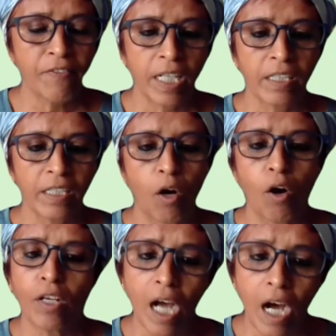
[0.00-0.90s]
have done
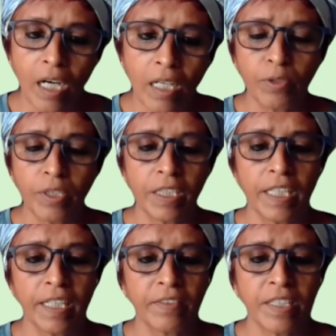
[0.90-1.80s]
or are doing their